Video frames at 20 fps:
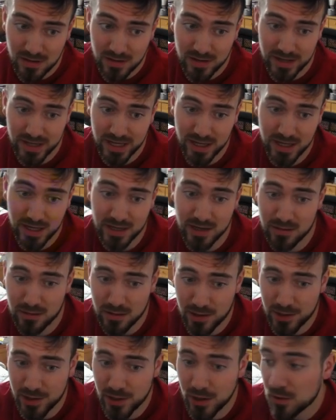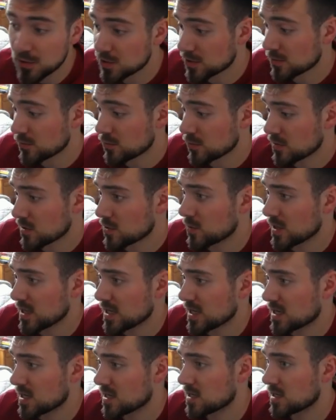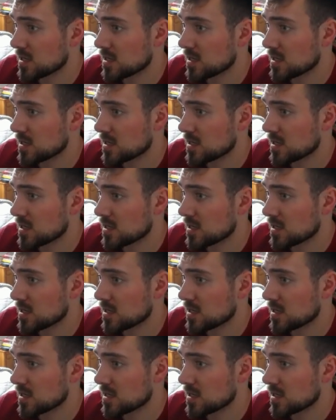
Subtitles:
in Notion real quick,